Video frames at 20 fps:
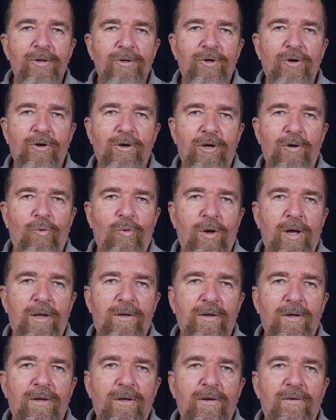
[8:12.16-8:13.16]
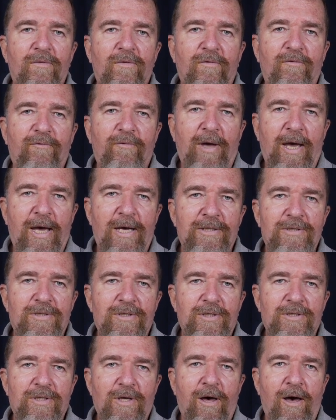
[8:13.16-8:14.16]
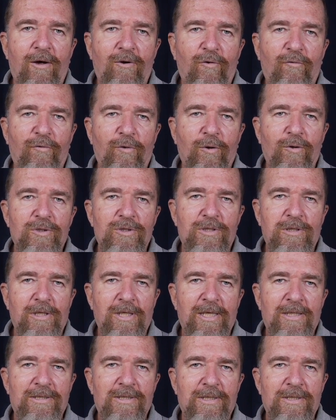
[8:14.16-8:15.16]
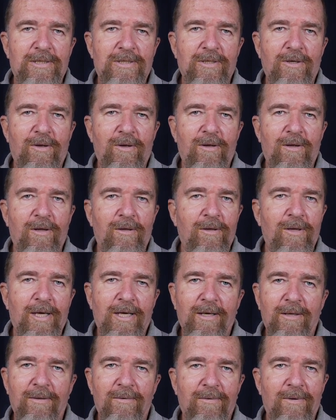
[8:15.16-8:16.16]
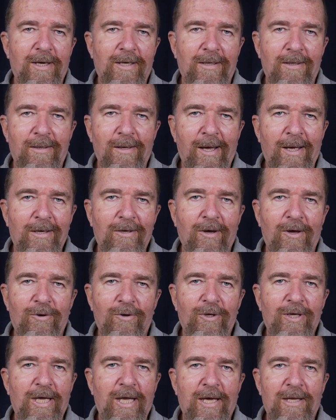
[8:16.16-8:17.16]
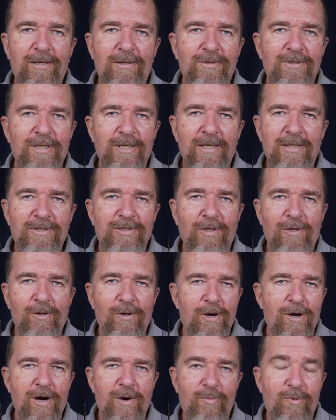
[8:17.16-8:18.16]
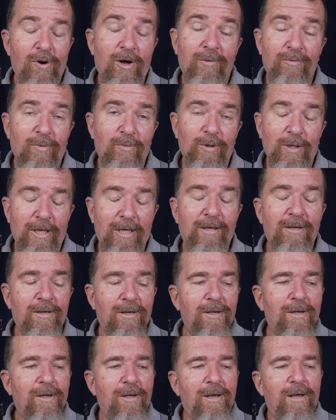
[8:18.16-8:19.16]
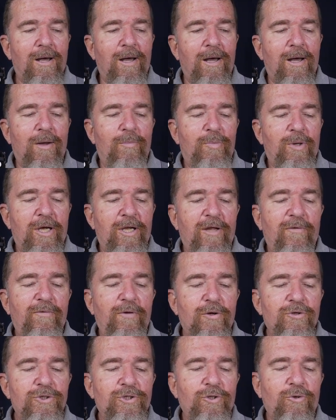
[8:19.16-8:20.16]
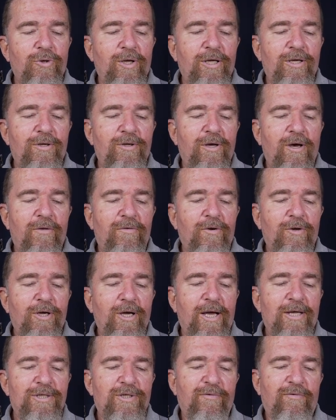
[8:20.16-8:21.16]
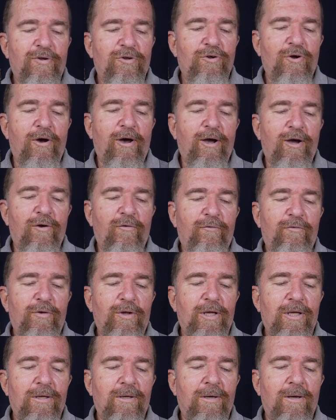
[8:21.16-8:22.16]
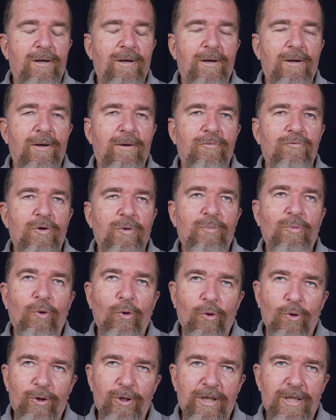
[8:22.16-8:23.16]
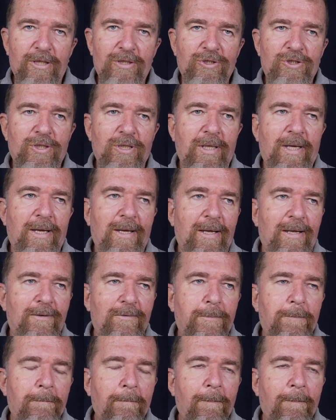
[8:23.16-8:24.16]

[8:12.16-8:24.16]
you're going to want the fastest autofocus lenses uh, like a like a Nikon or Canon DSLR probably. Uh, but if you're shooting in other kinds of photography, uh, reportage and